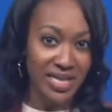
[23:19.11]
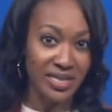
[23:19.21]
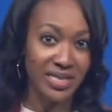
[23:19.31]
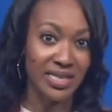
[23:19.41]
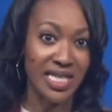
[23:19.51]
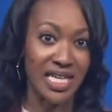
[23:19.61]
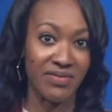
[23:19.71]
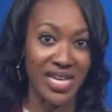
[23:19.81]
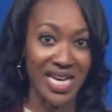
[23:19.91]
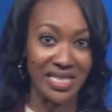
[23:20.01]

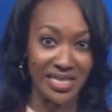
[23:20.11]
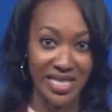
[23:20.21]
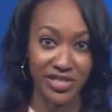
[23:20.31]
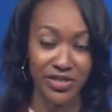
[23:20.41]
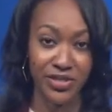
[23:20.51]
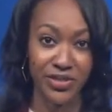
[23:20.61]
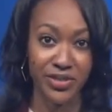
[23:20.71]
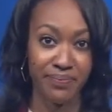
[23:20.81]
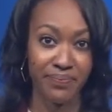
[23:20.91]
enslaved ancestors.